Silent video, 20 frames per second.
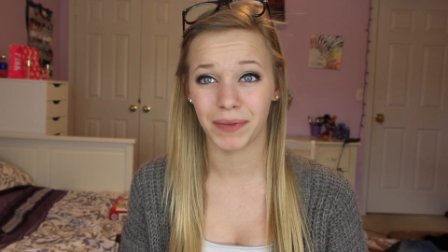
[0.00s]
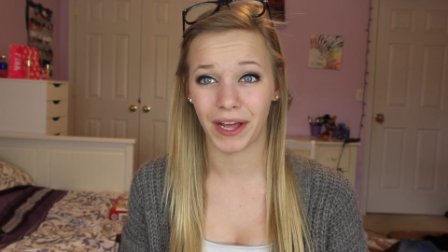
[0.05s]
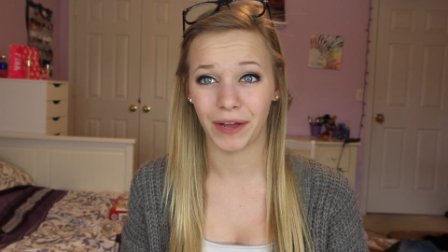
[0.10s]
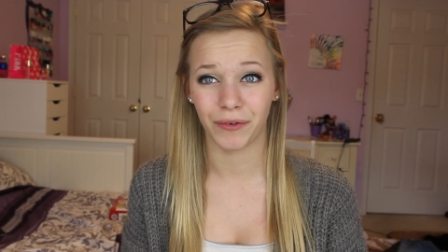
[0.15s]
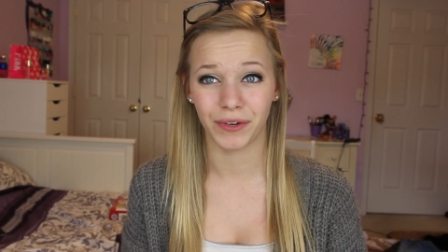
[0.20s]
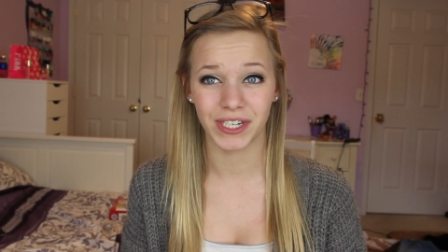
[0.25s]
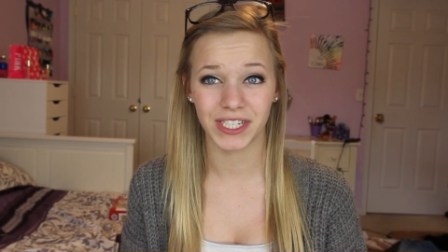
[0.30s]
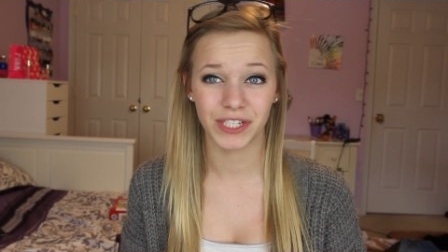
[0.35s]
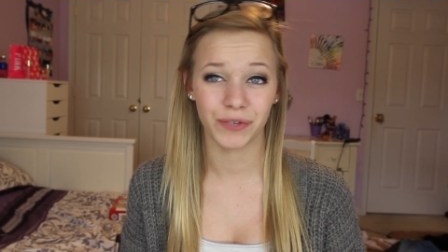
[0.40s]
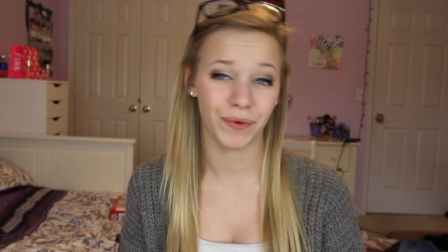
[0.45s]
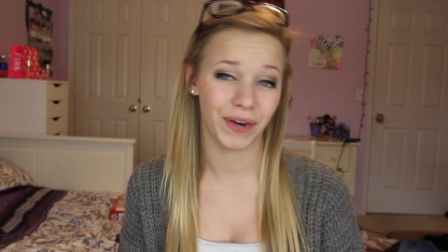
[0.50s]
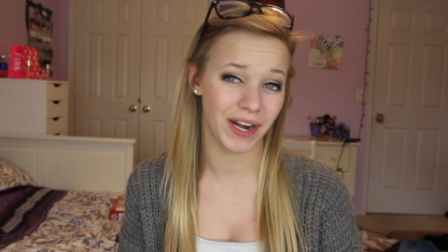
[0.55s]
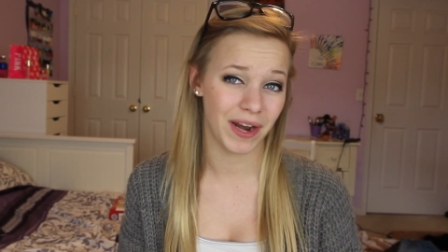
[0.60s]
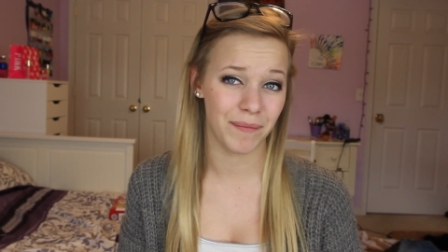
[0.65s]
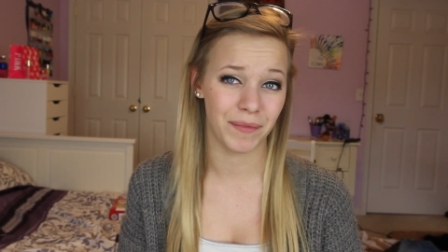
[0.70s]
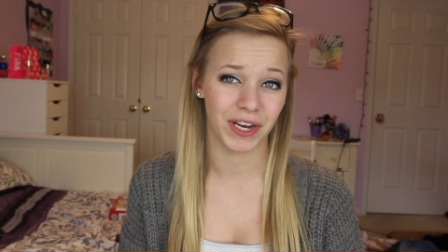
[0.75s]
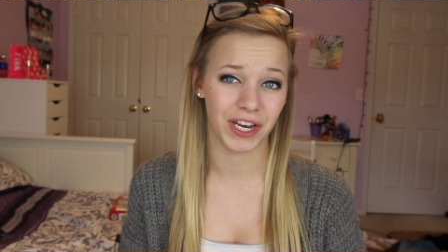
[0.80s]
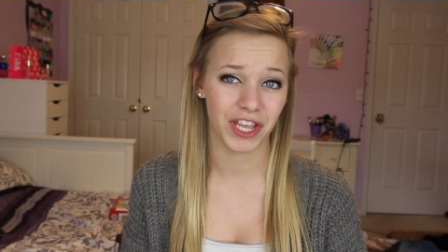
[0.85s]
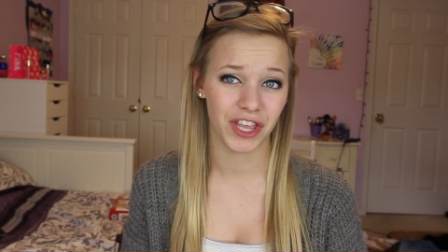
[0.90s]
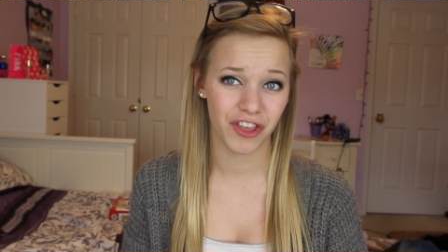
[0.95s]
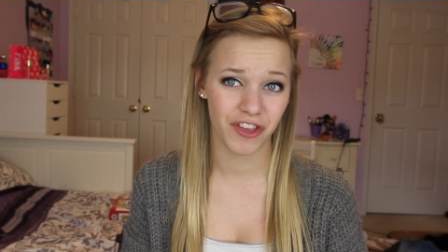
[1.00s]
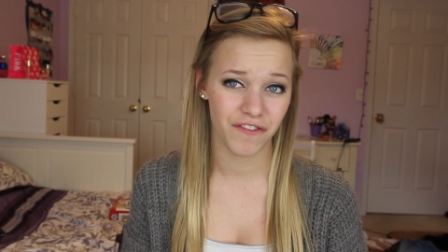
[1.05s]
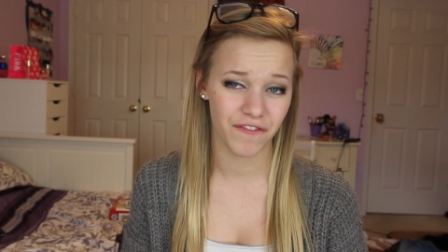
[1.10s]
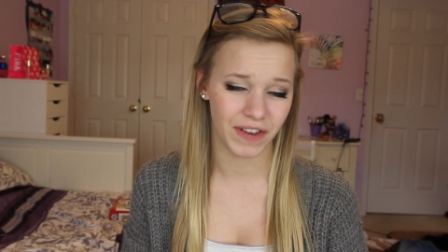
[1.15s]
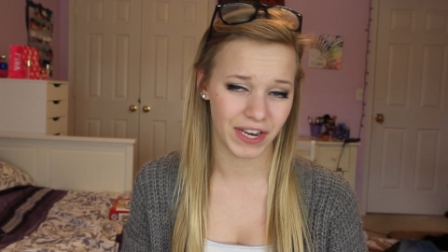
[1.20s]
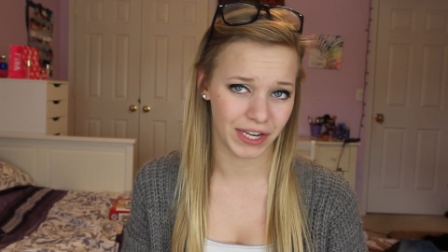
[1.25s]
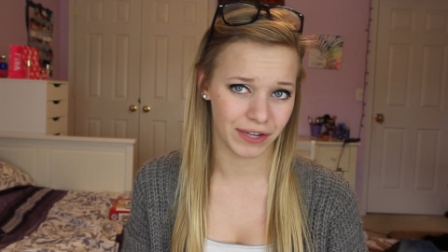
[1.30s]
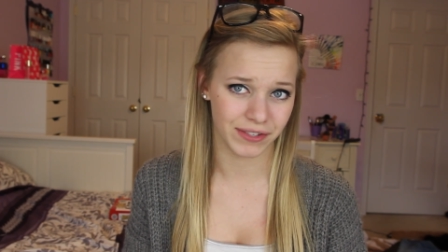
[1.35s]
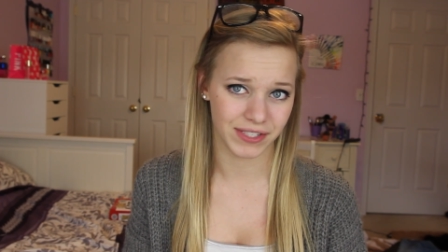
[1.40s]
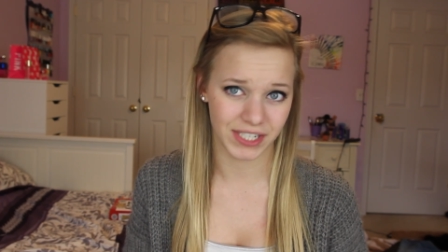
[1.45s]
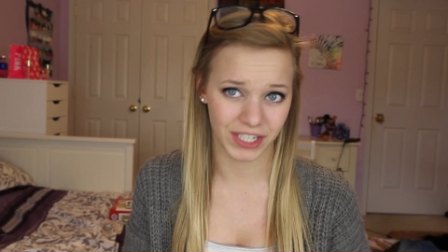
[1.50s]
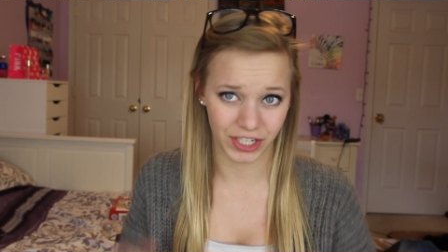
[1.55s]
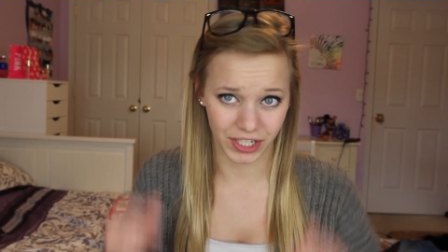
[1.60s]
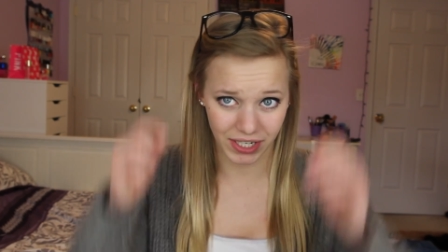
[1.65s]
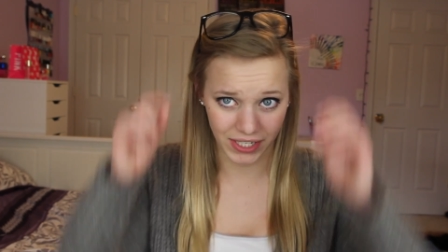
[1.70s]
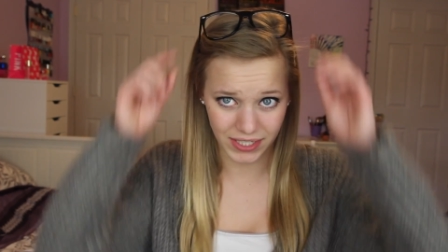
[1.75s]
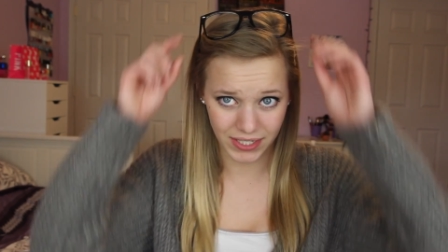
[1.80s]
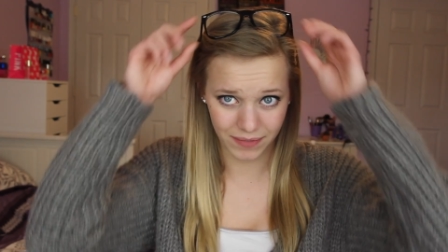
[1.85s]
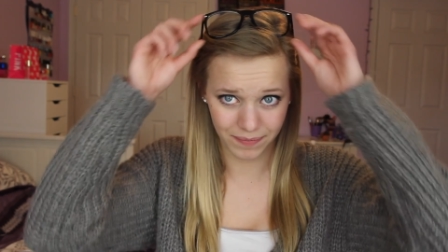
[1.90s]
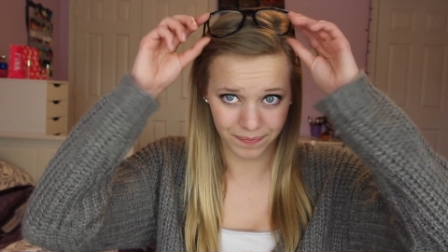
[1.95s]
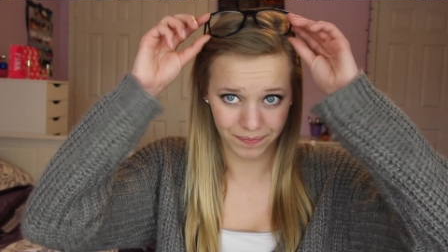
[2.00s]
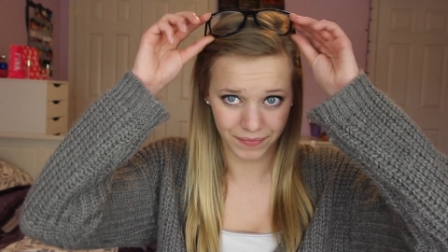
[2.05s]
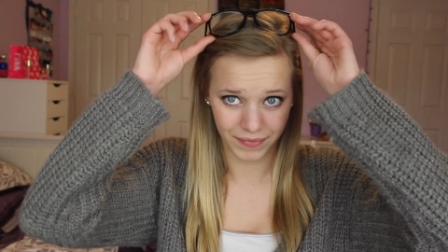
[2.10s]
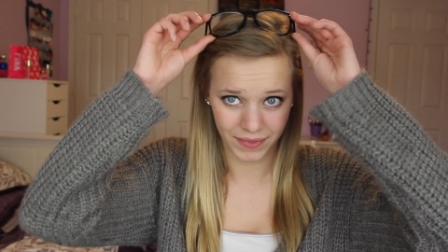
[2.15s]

but I wanted to wear them in a cute video series.